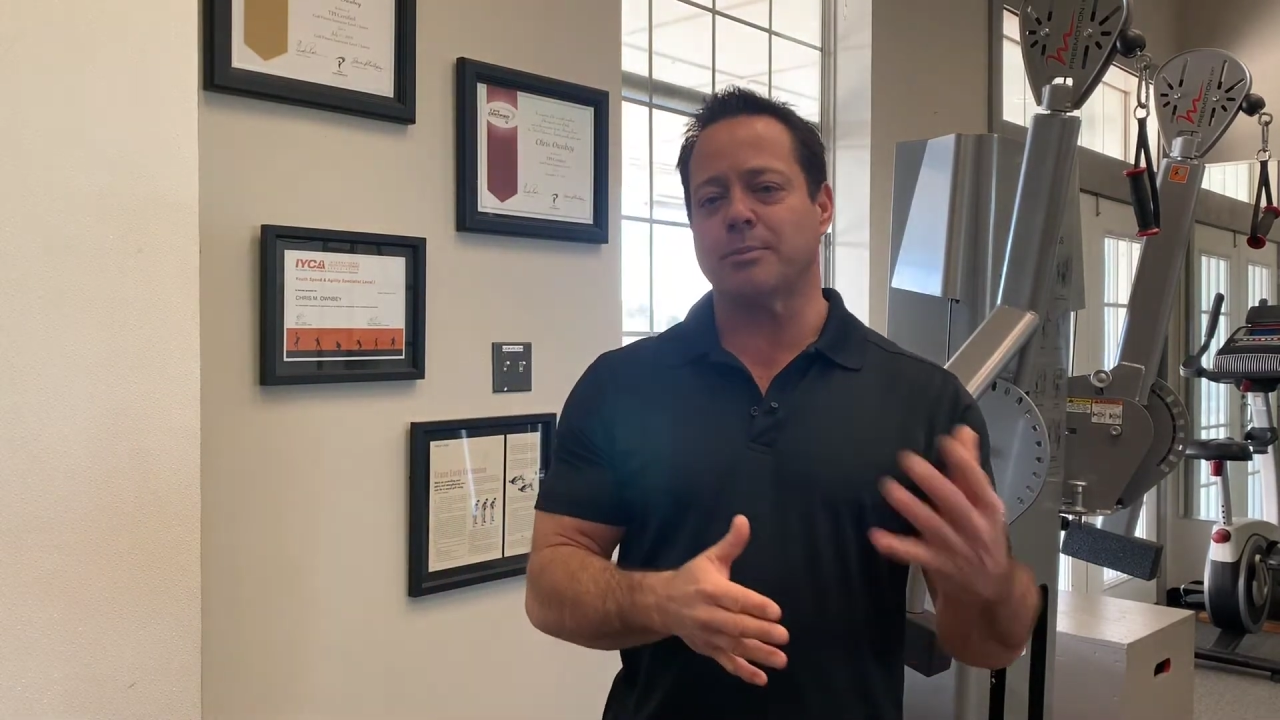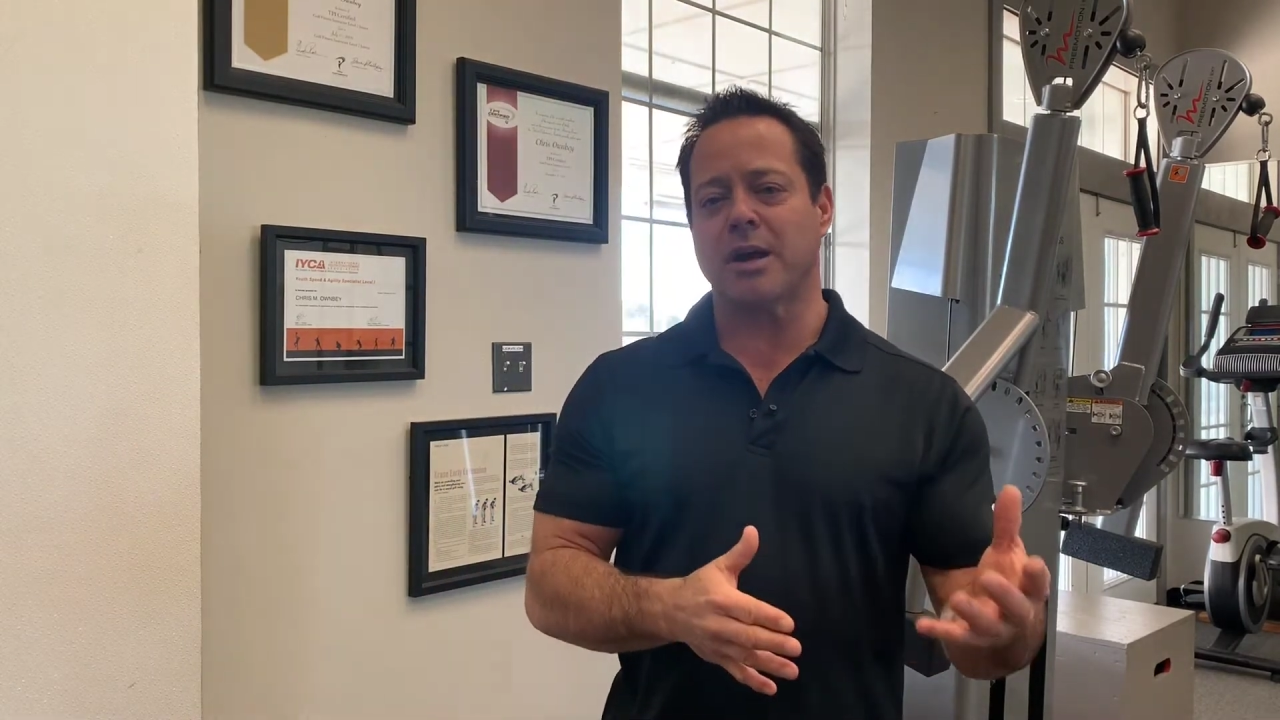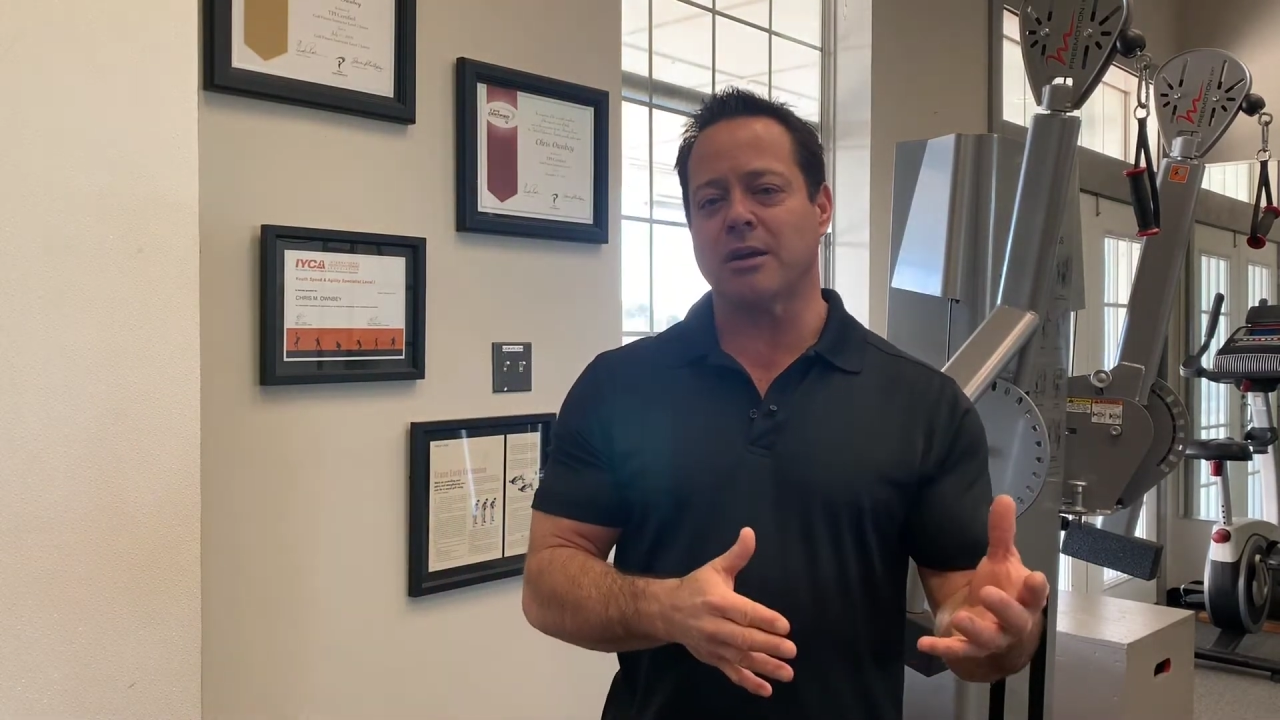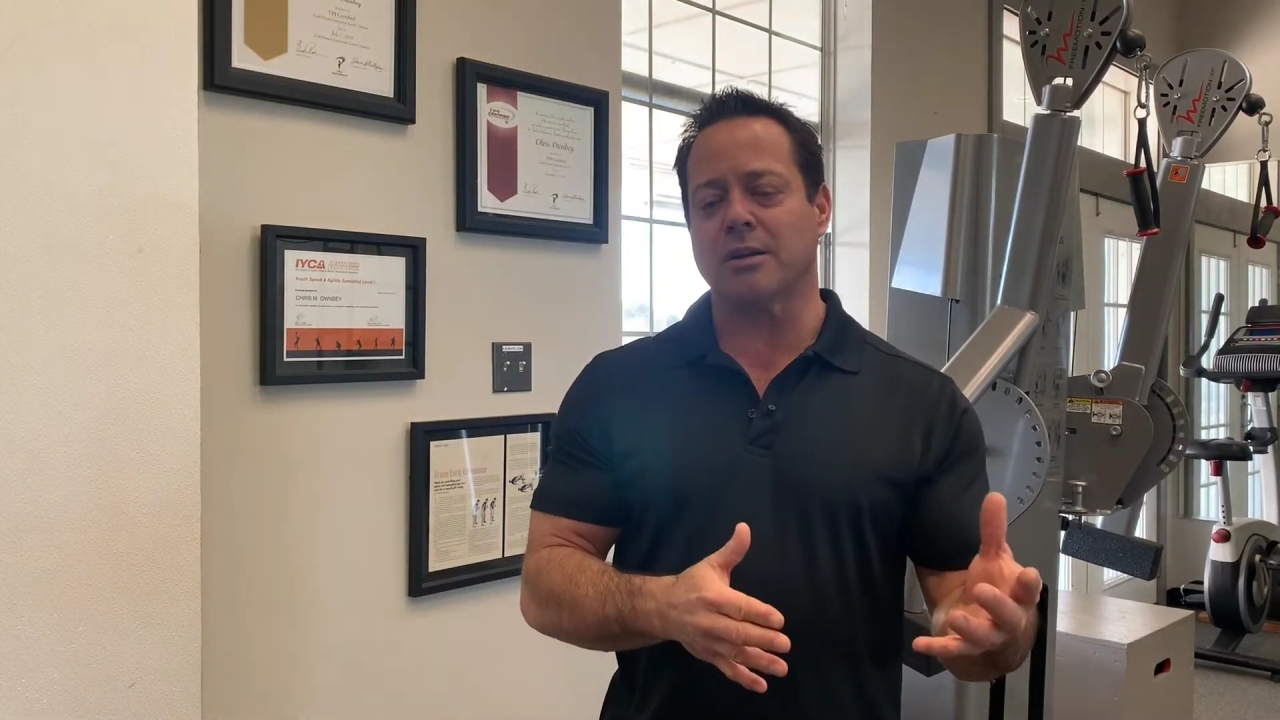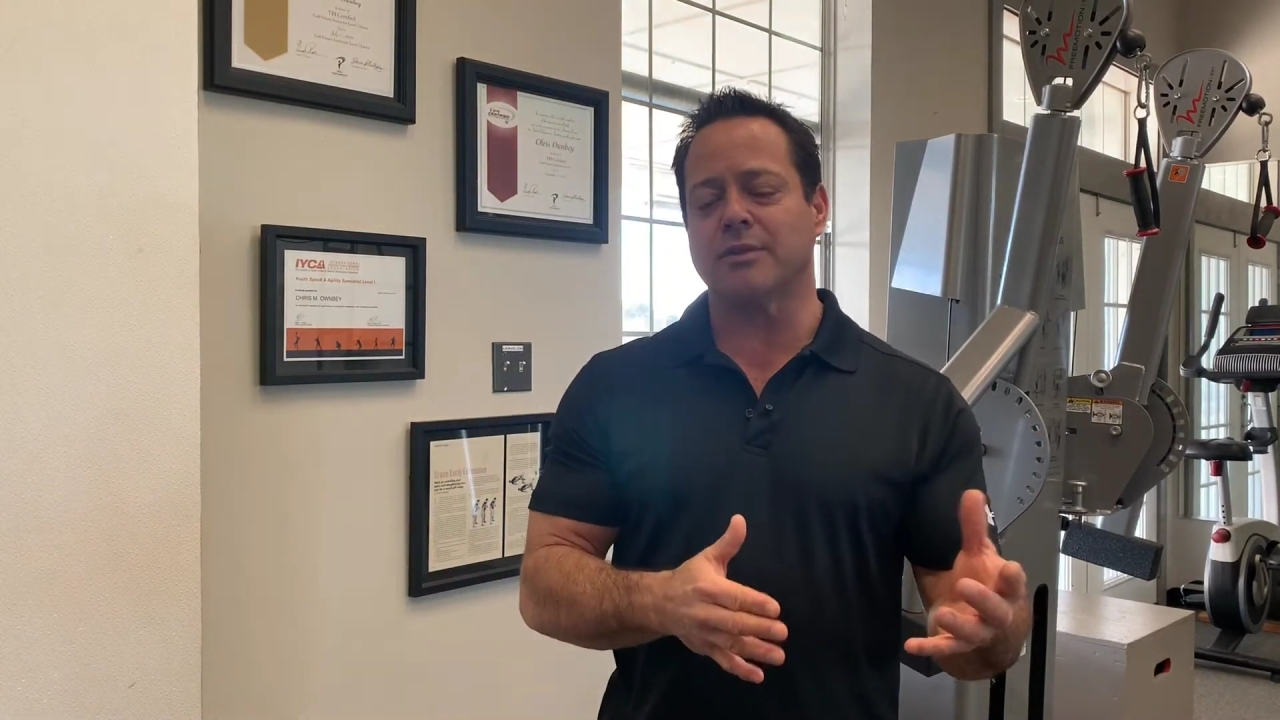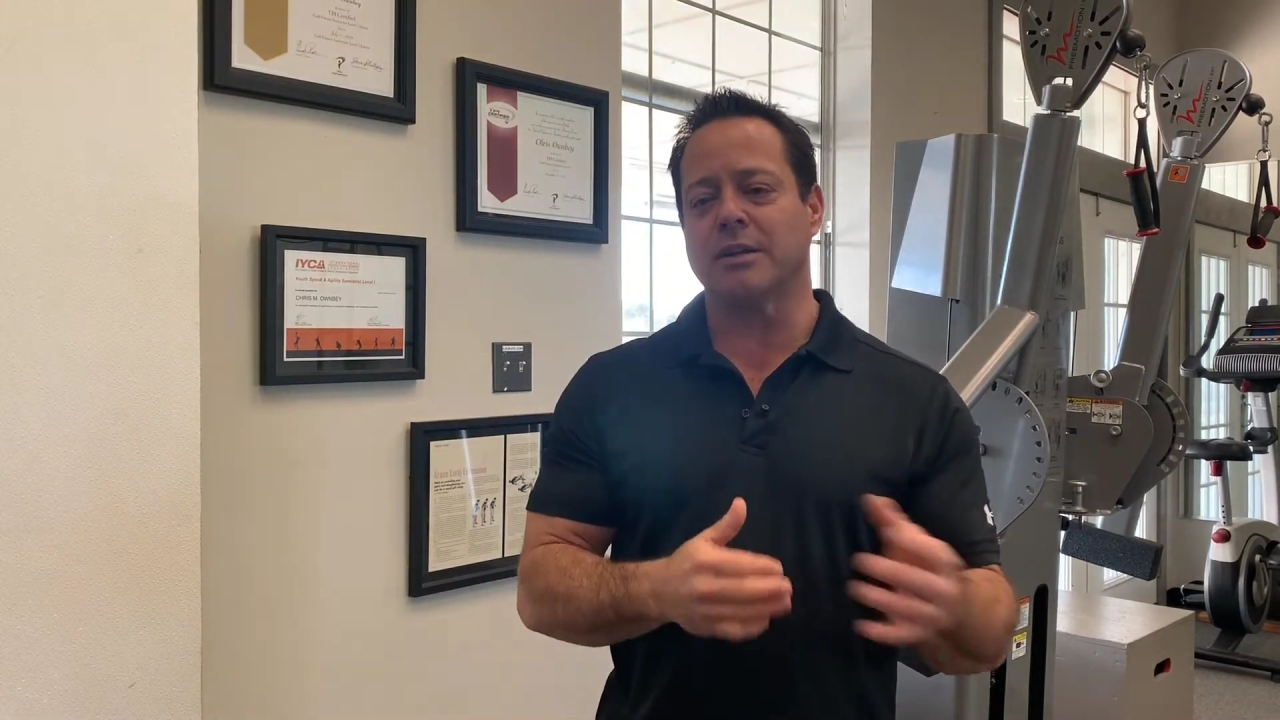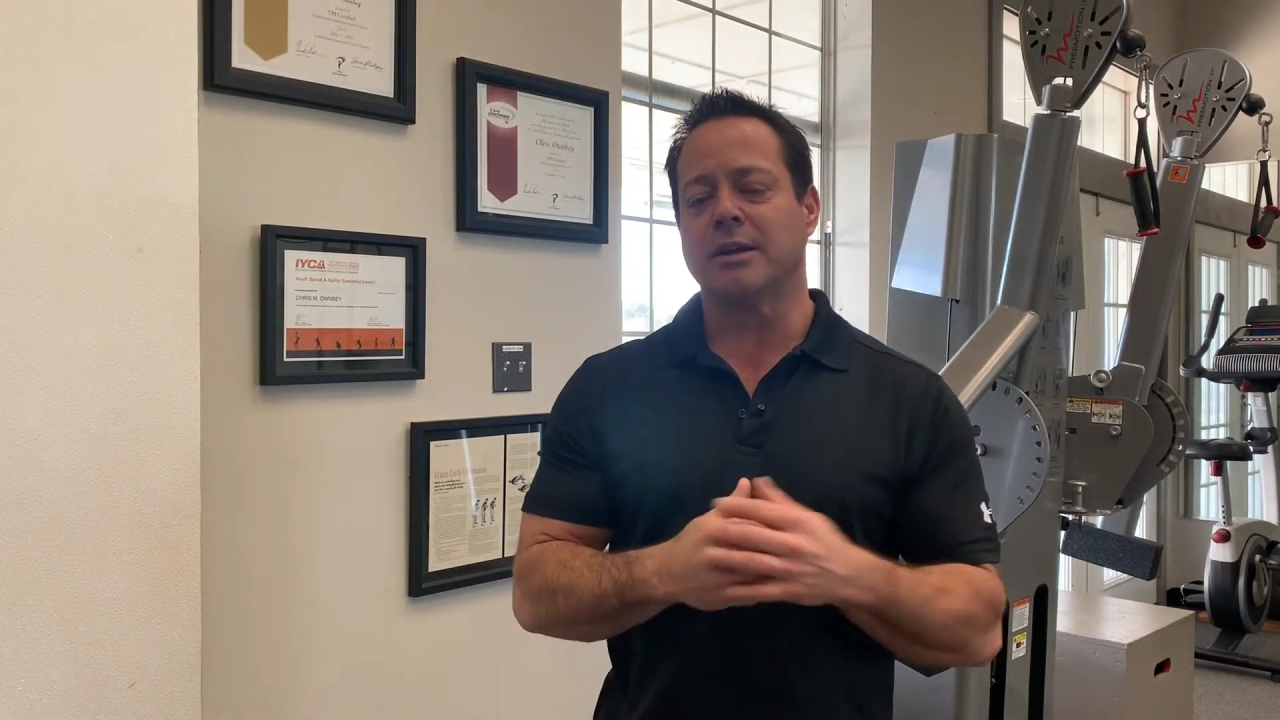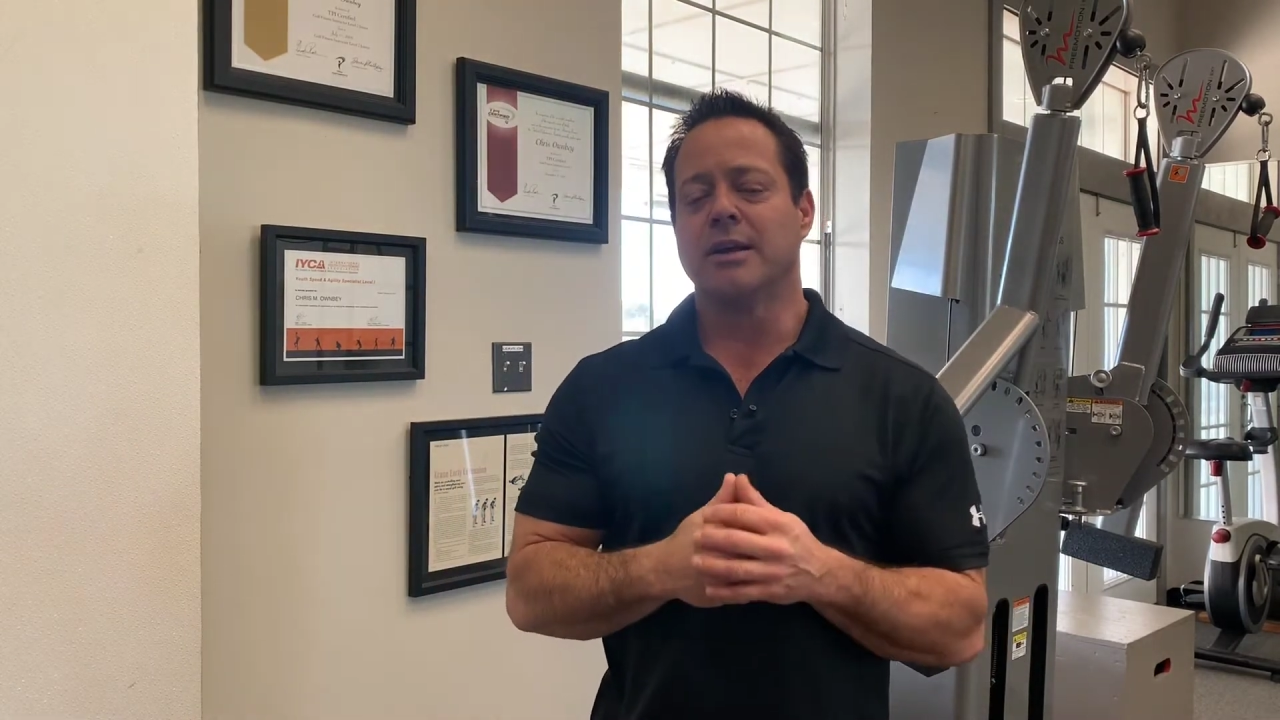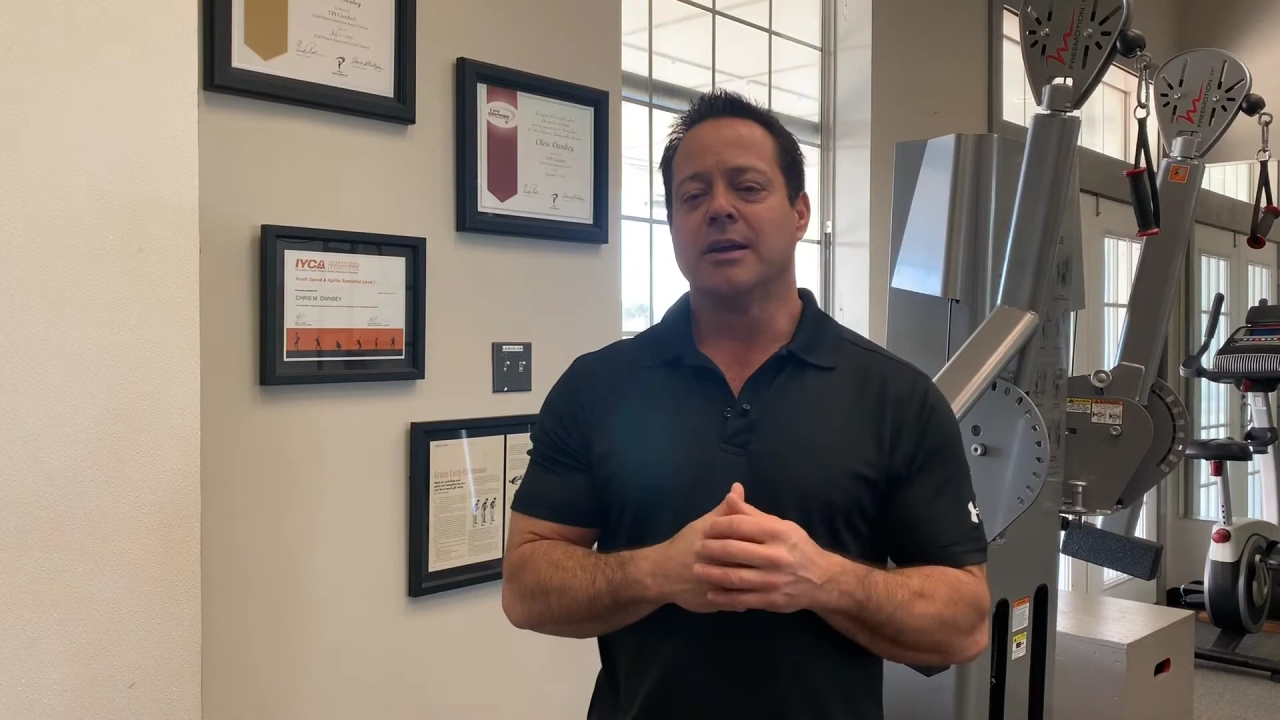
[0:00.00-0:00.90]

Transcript: powerlifting.